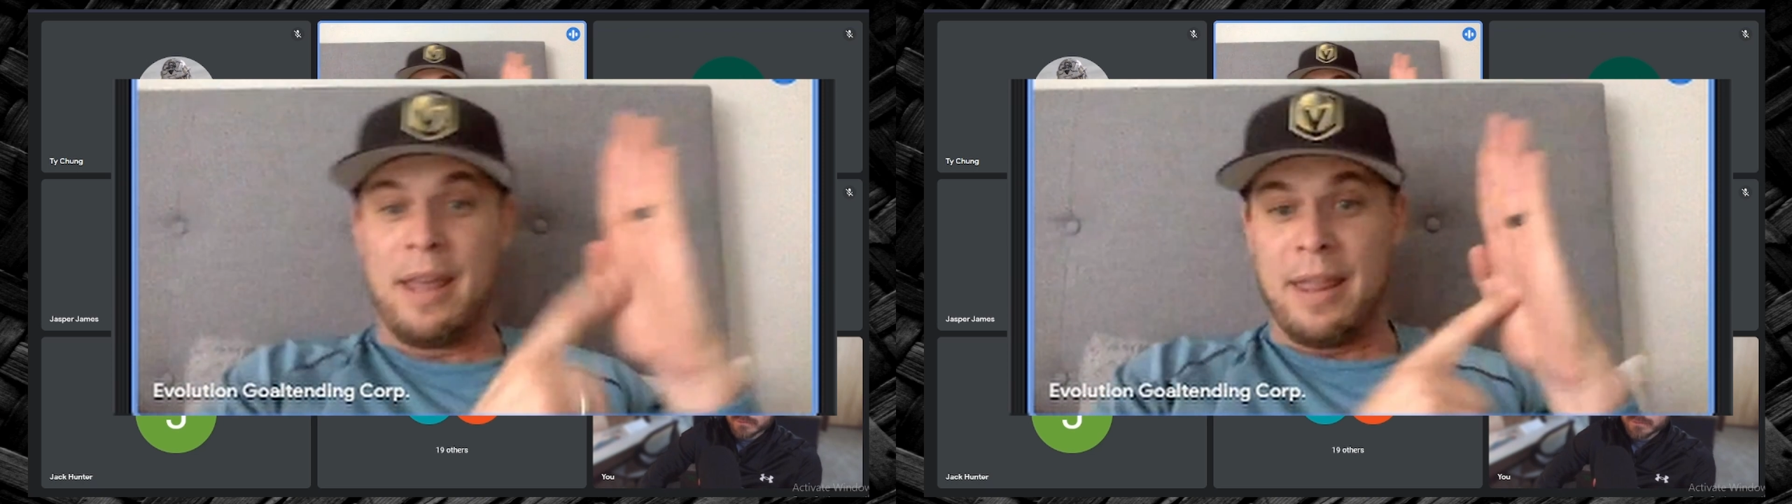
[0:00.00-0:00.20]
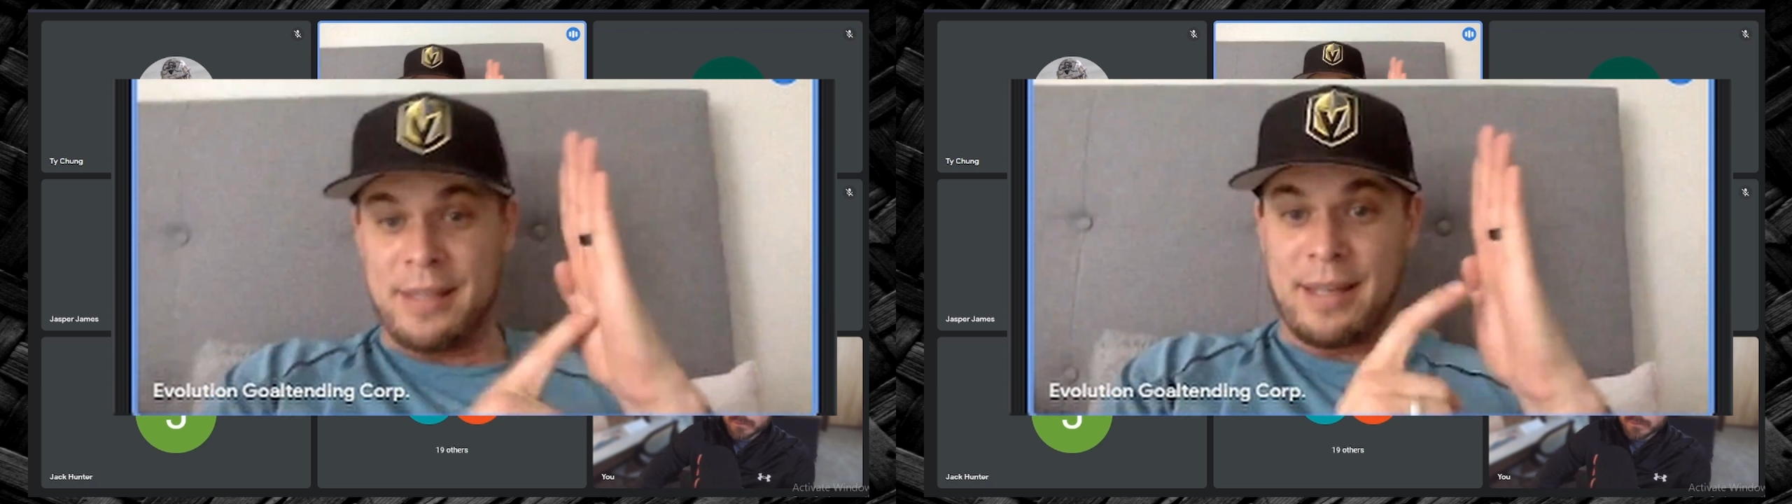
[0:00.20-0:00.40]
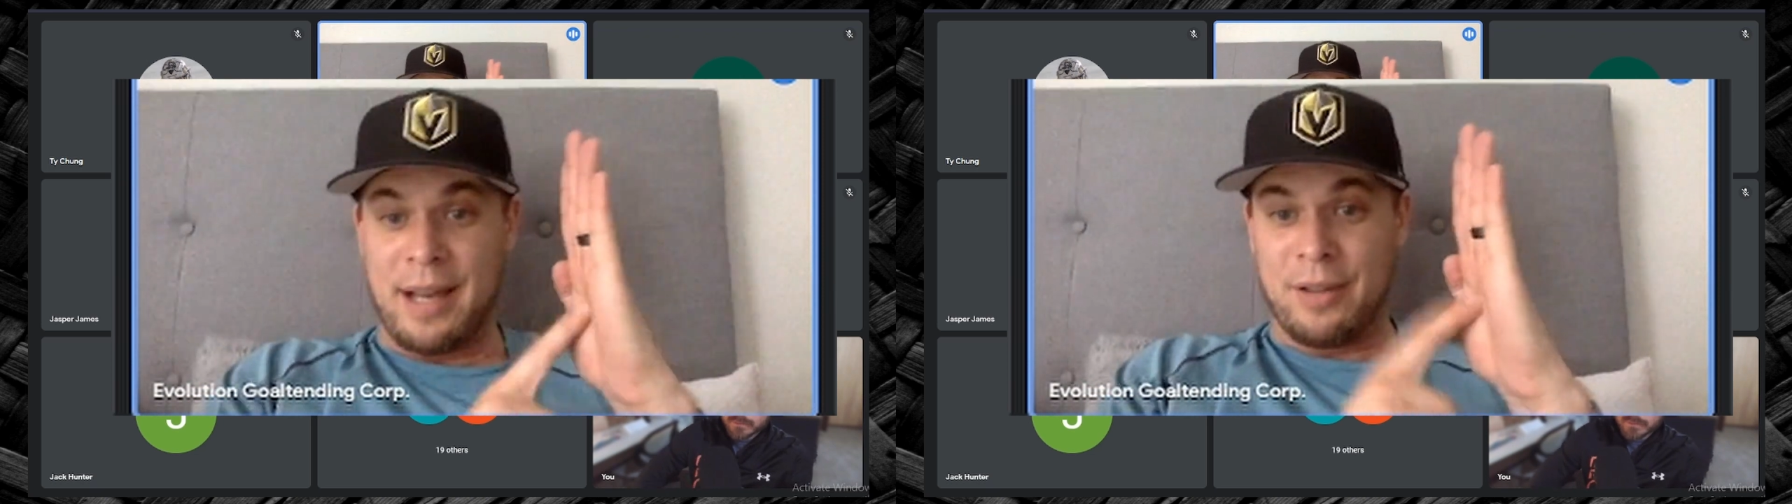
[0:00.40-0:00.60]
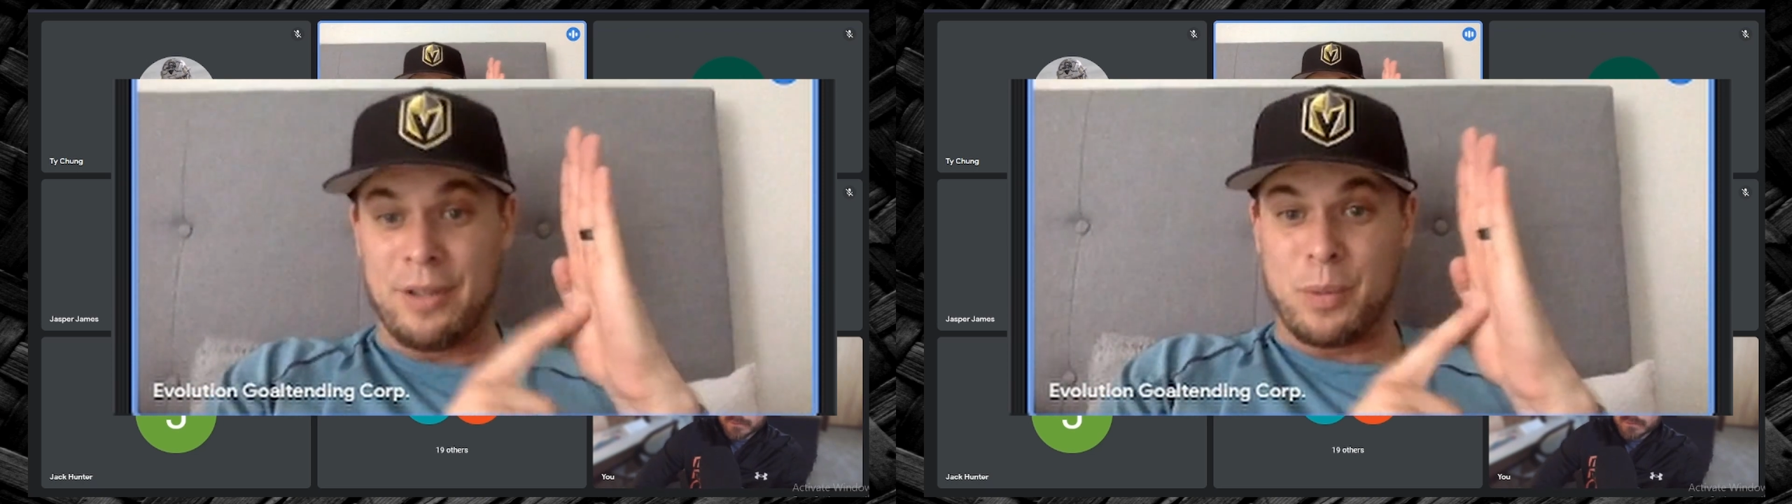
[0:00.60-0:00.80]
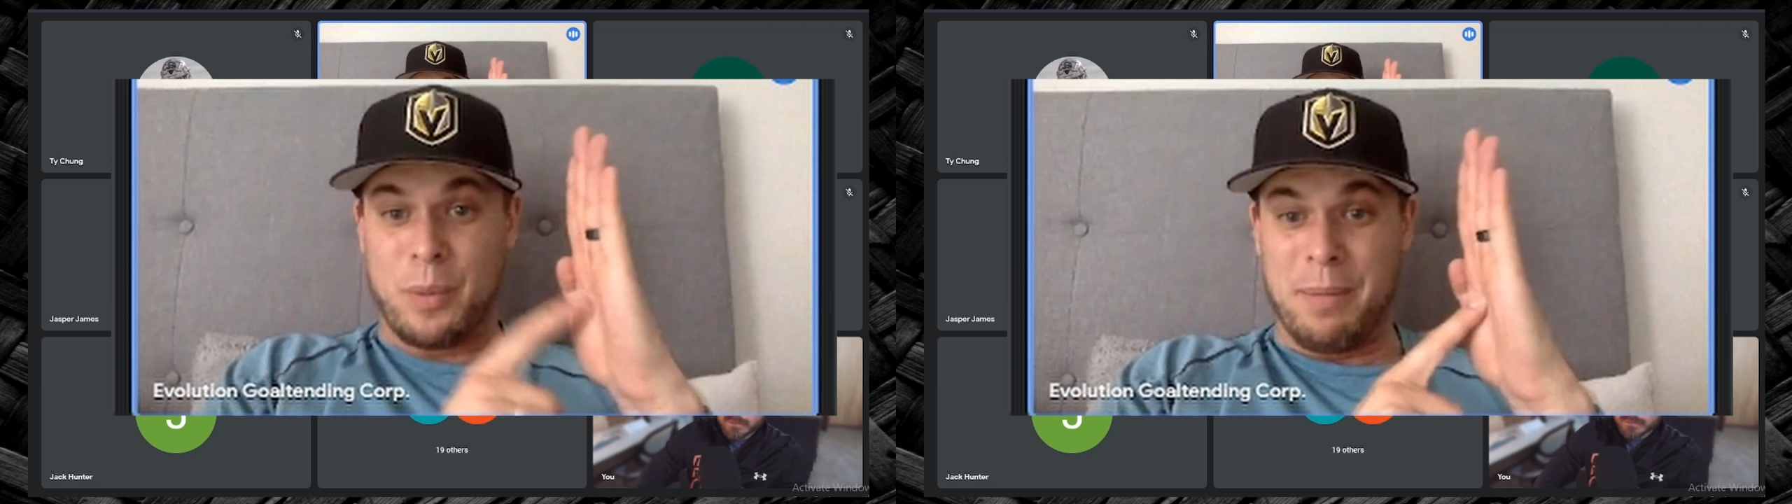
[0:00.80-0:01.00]
this guy
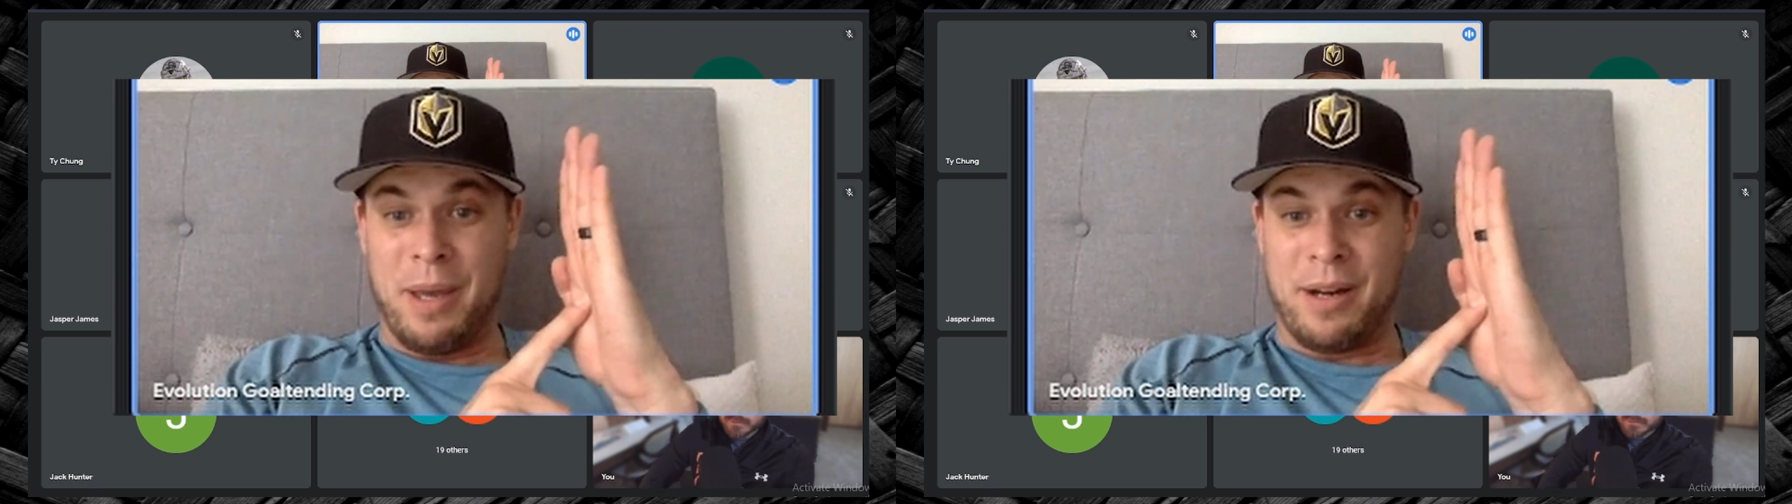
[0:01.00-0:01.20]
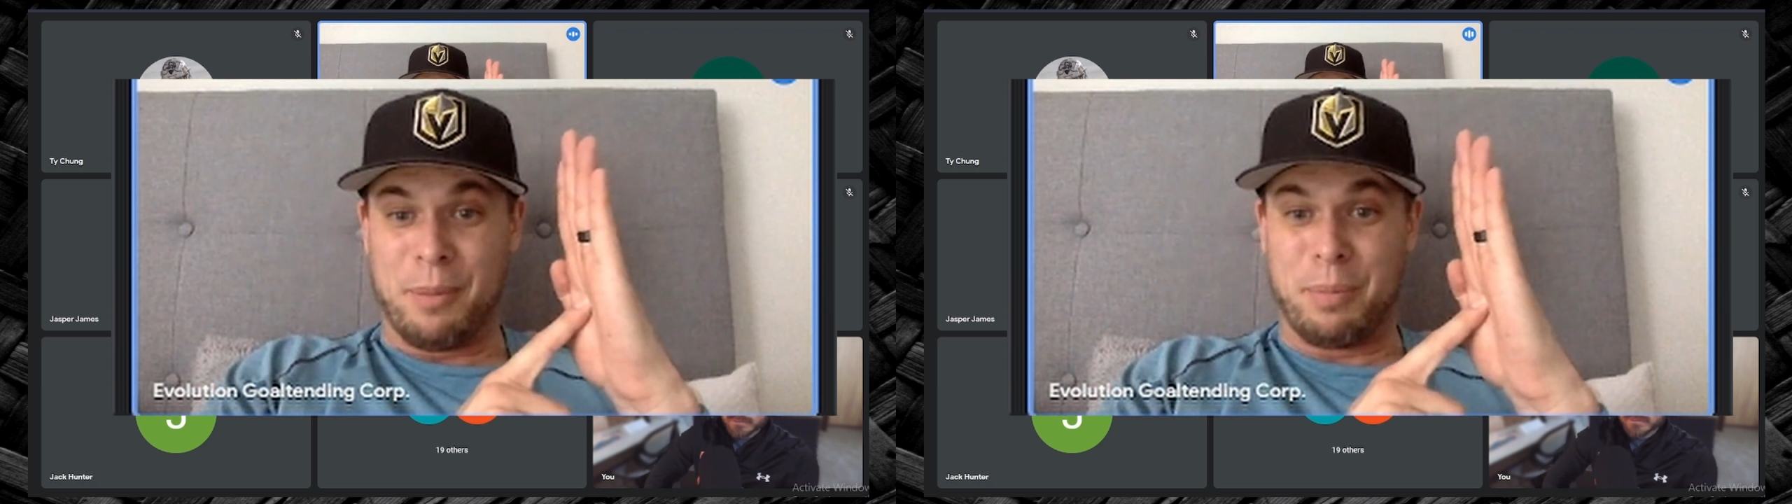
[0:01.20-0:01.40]
looks way better.